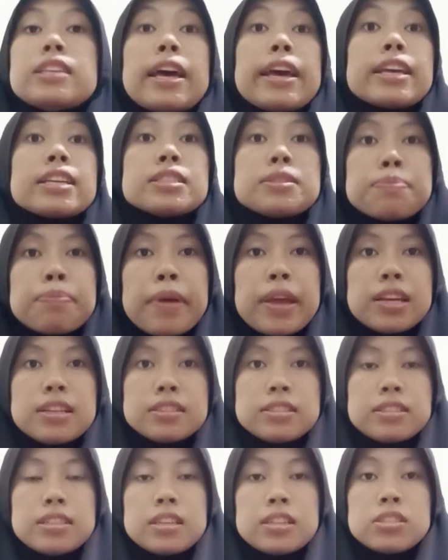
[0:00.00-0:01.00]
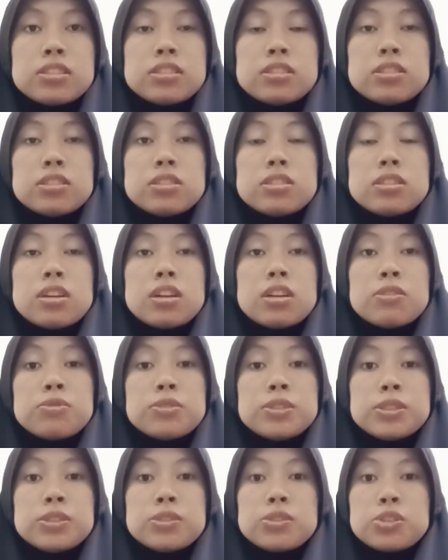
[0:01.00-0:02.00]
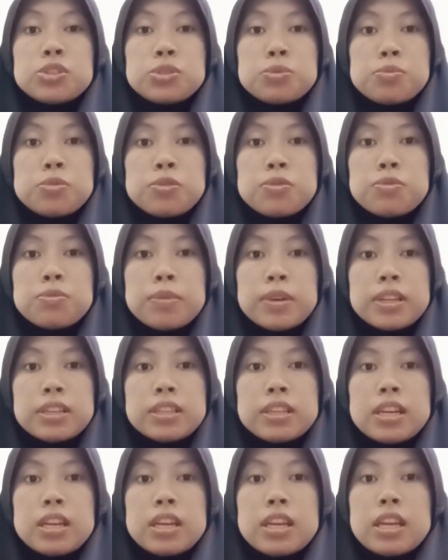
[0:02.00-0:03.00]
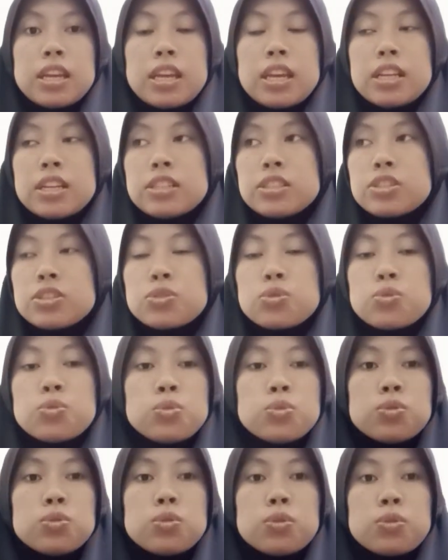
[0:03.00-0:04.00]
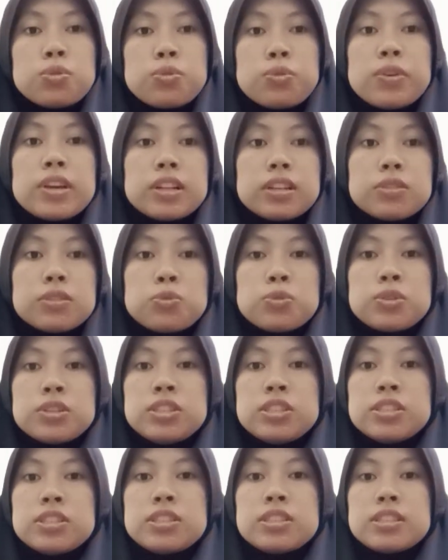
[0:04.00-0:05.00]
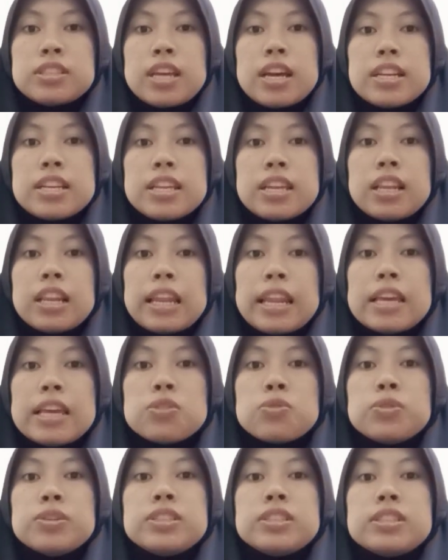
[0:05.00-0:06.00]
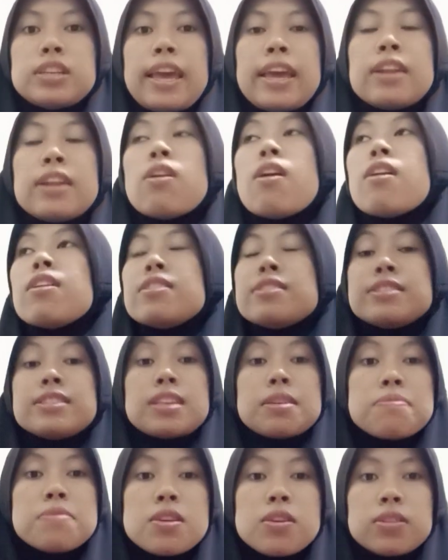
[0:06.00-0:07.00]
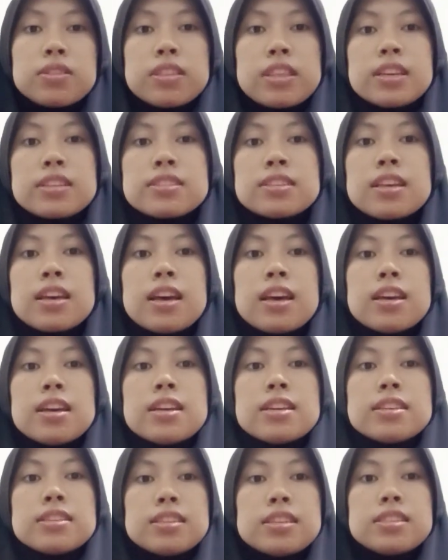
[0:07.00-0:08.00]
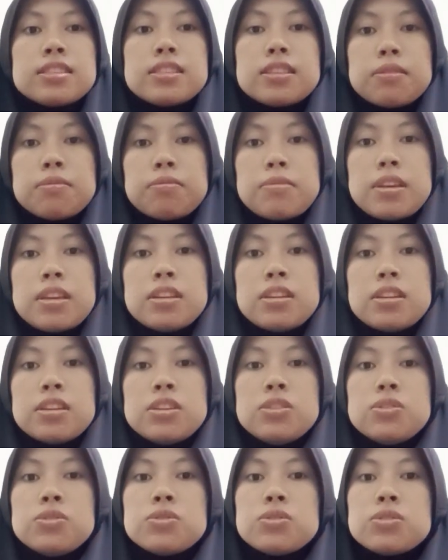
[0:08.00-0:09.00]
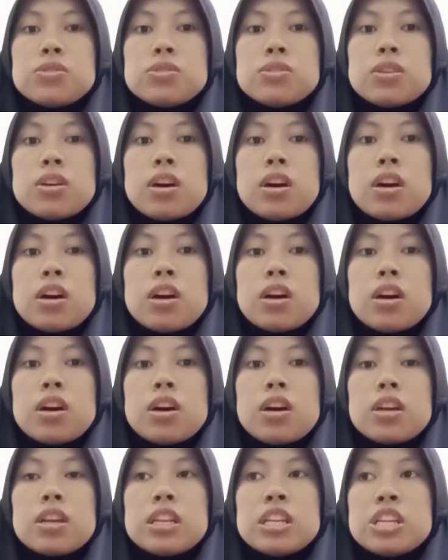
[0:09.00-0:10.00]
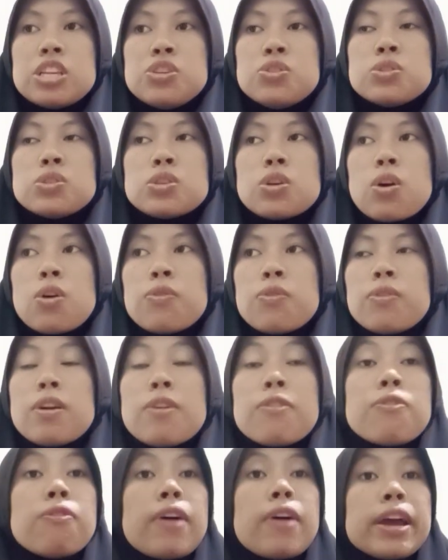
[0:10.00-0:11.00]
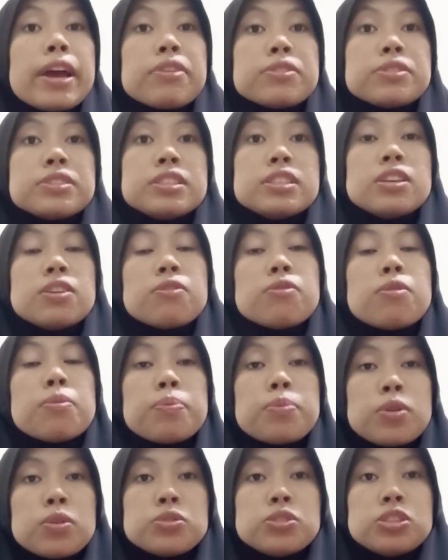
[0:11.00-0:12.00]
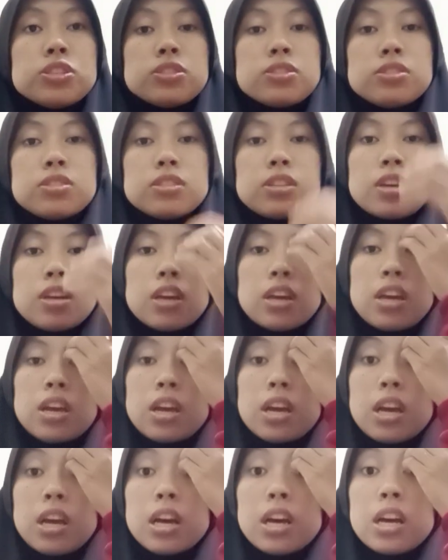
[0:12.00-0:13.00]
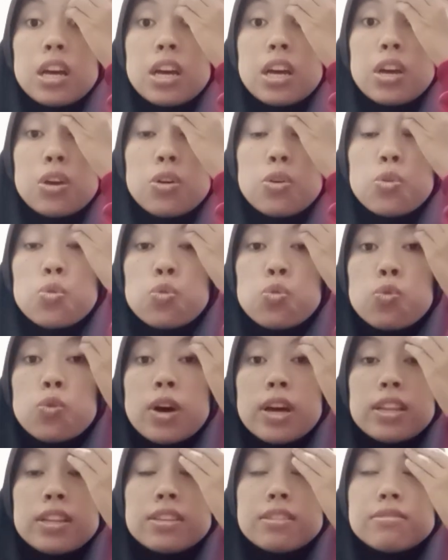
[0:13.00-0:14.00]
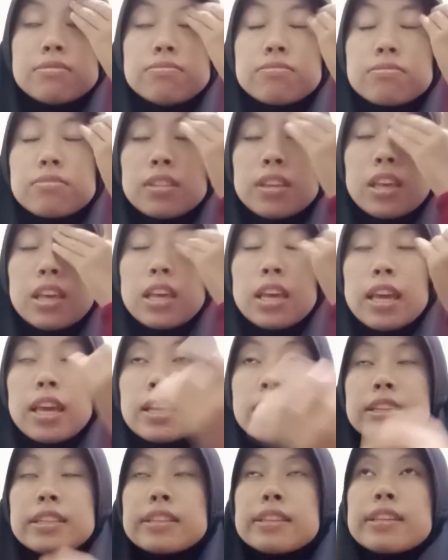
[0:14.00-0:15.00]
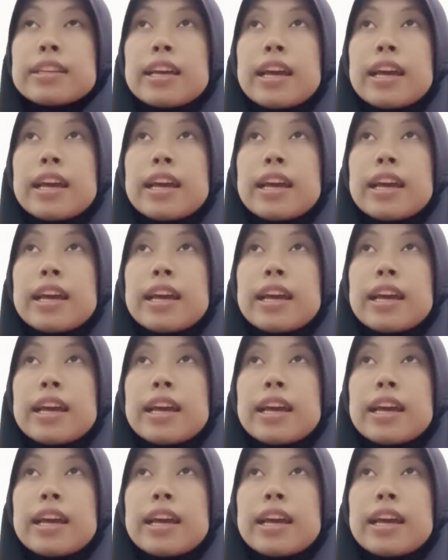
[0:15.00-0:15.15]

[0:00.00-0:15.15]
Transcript: expand a research movement in school or field, which is study language and other semiotics system in the use of a variety of approaches. What and